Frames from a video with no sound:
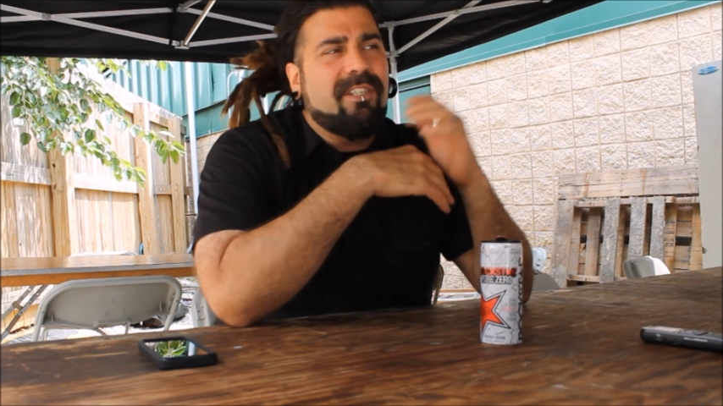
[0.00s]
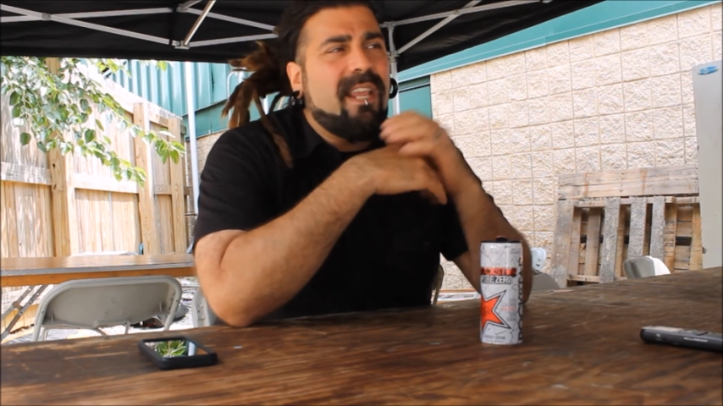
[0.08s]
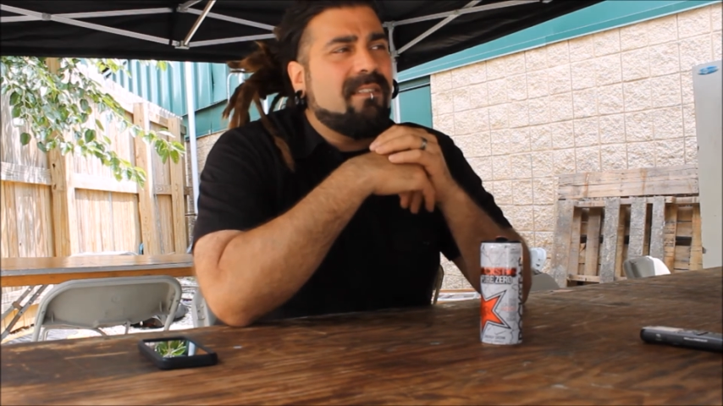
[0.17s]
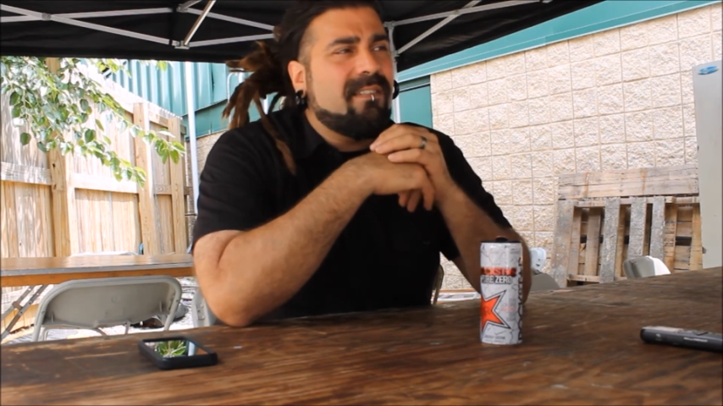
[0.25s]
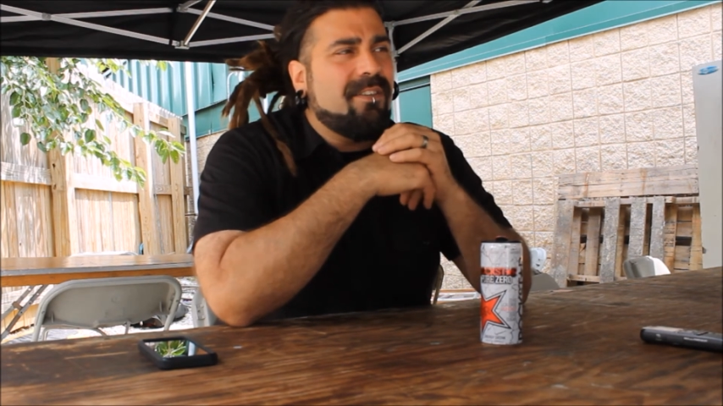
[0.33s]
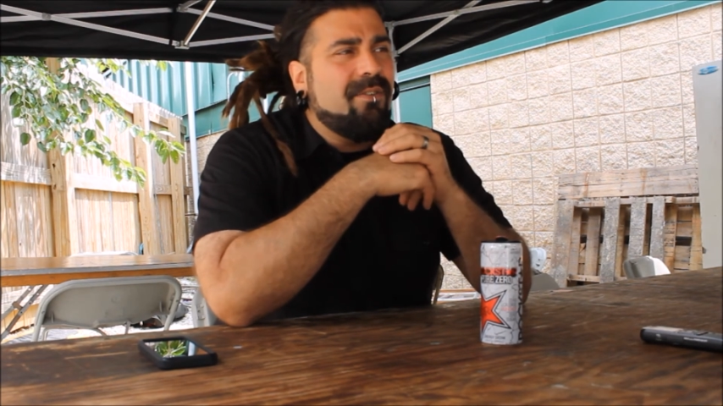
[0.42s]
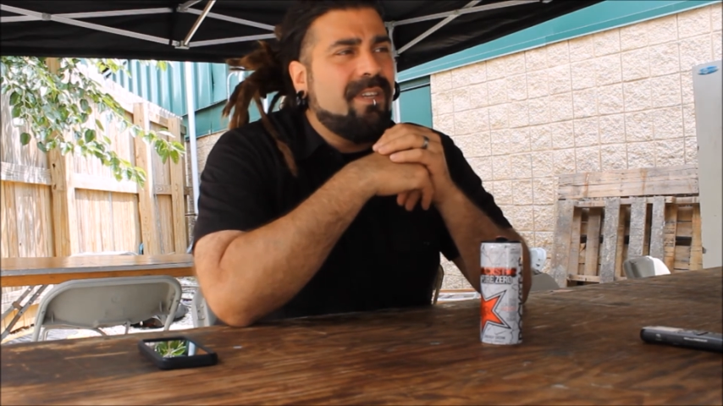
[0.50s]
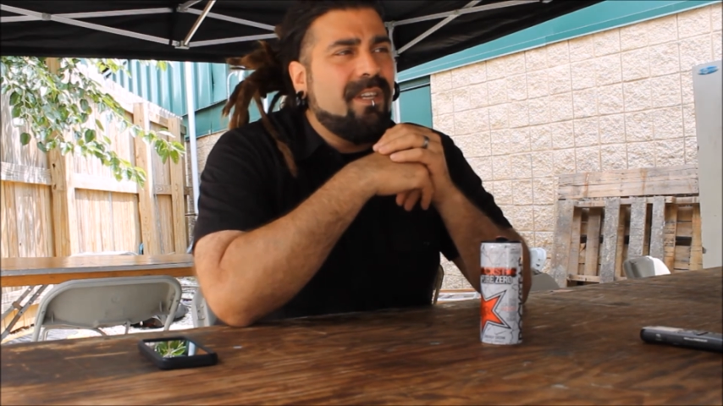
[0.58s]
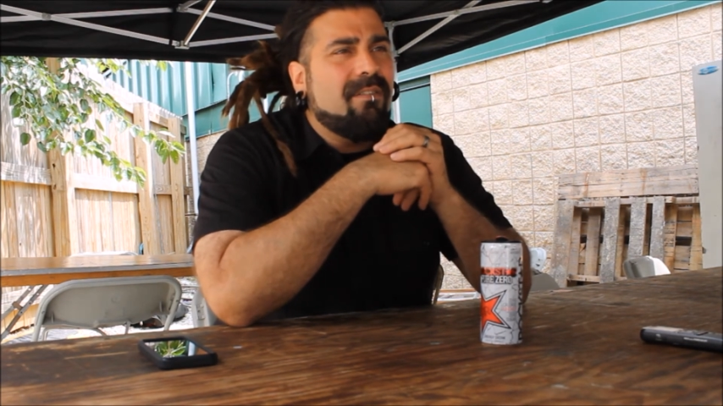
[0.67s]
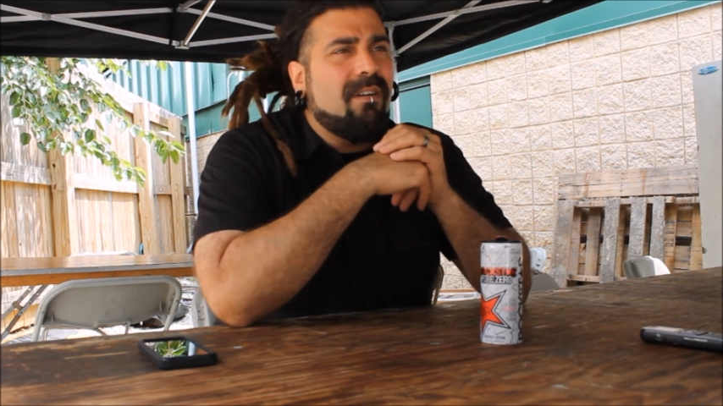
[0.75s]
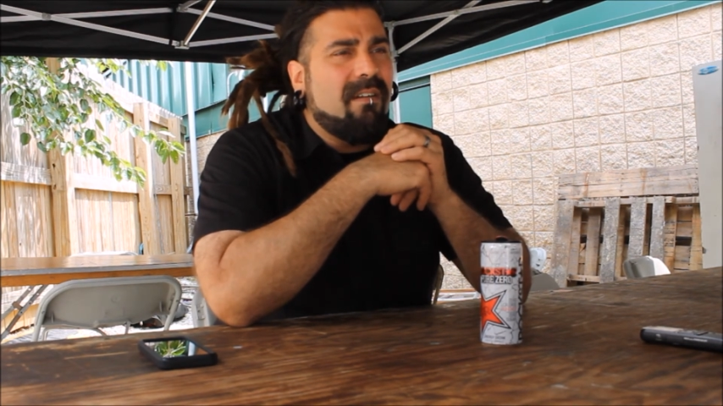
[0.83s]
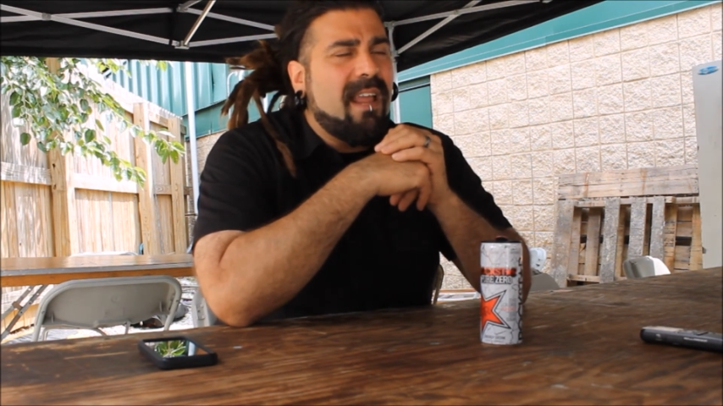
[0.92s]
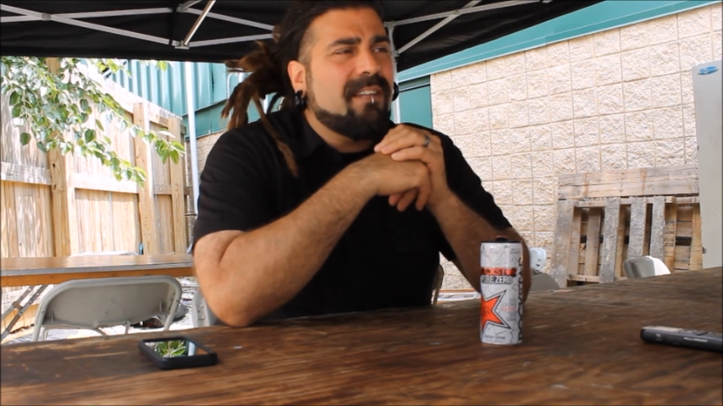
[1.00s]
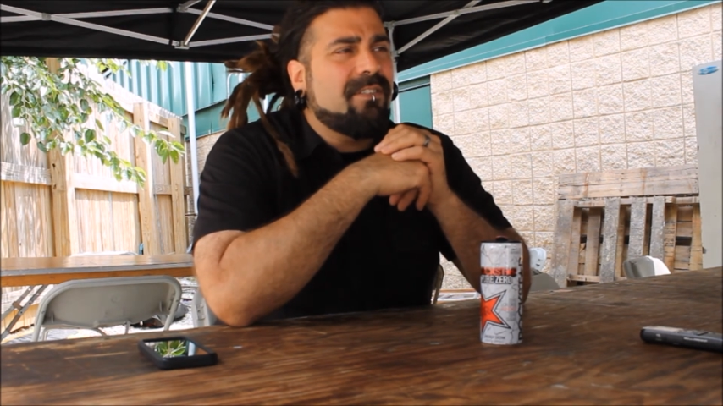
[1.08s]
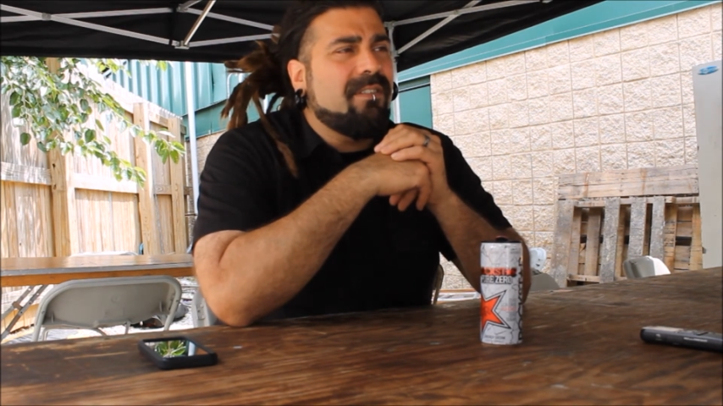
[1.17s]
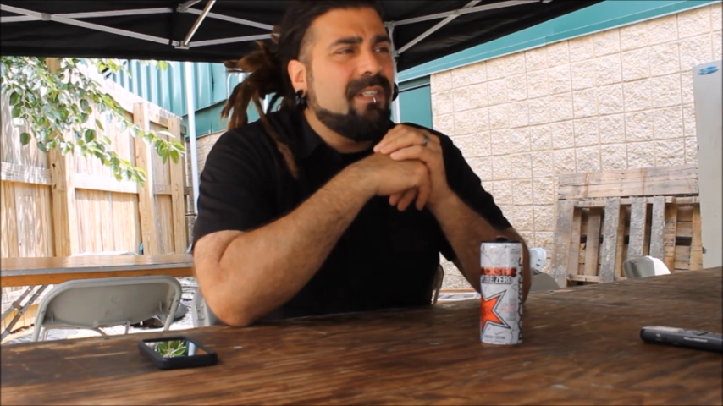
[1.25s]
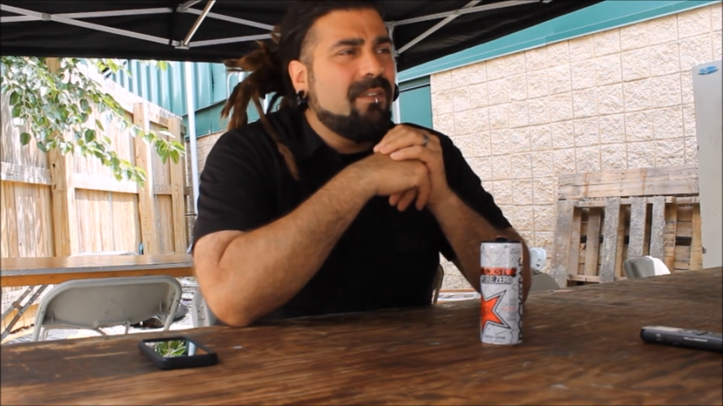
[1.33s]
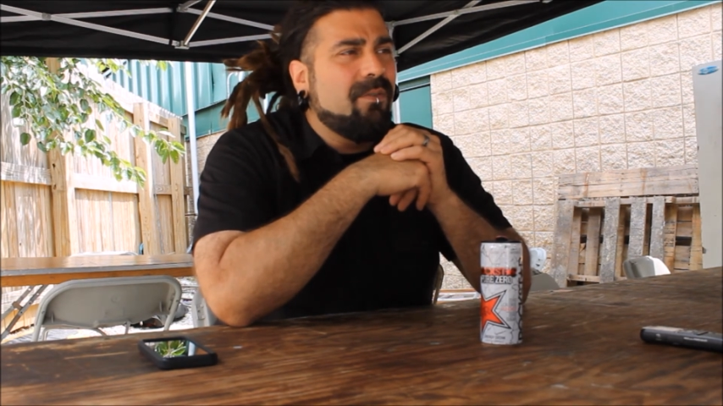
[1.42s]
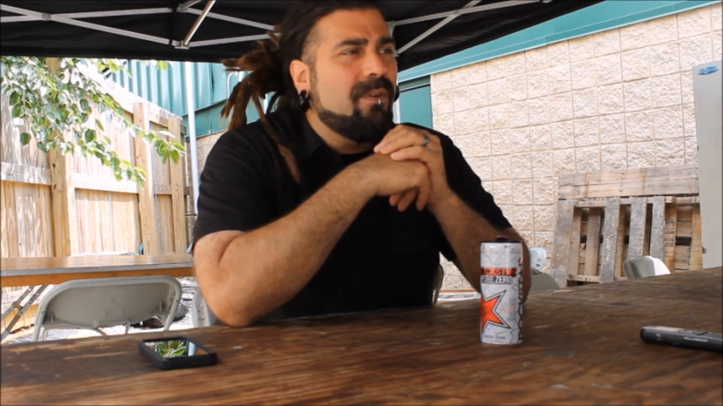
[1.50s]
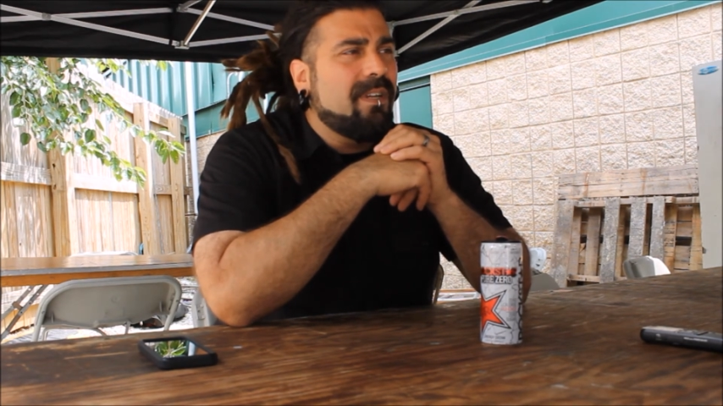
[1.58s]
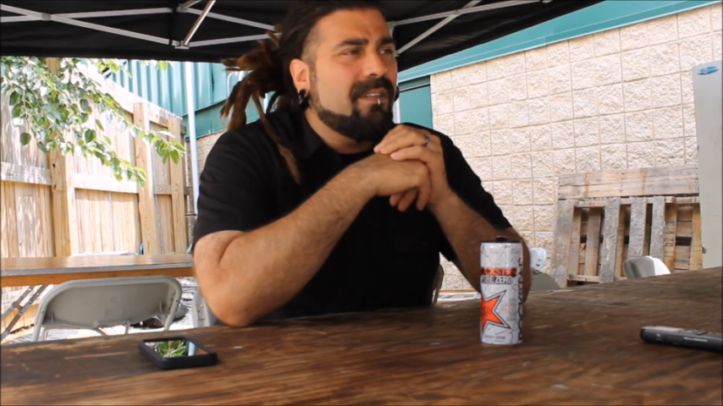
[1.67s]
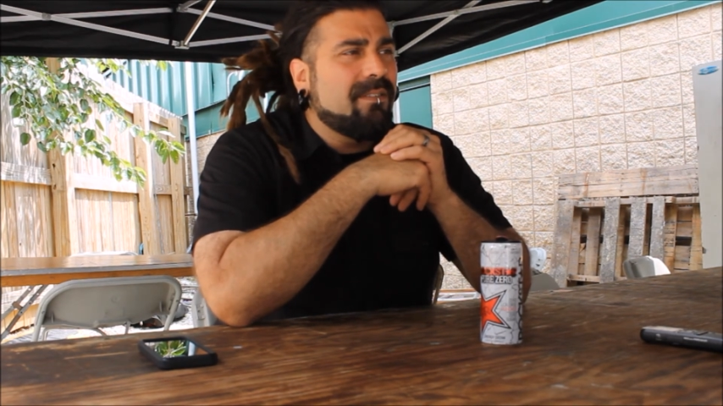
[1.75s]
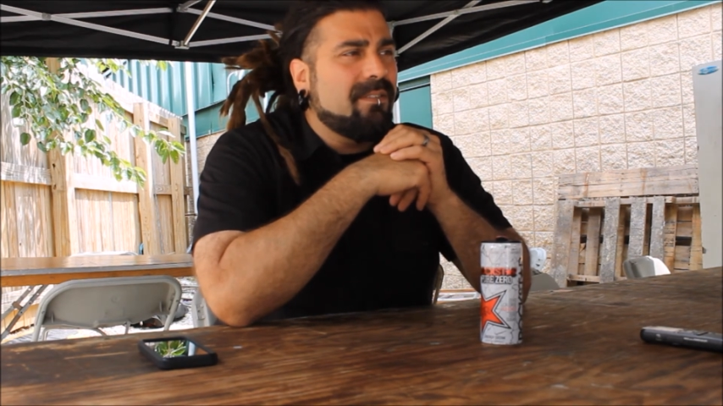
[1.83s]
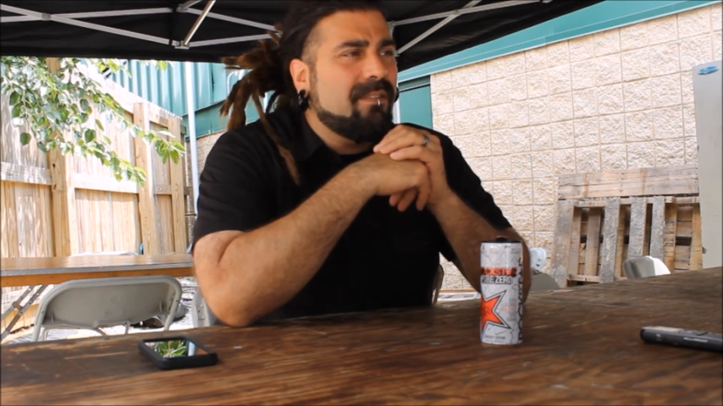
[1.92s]
chants that you hear are actually
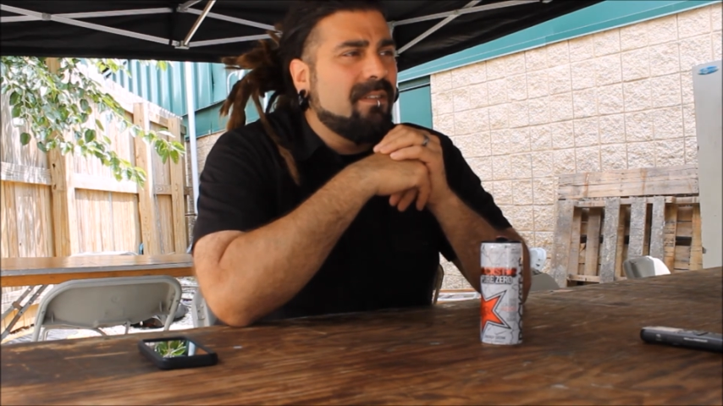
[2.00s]
Lucas.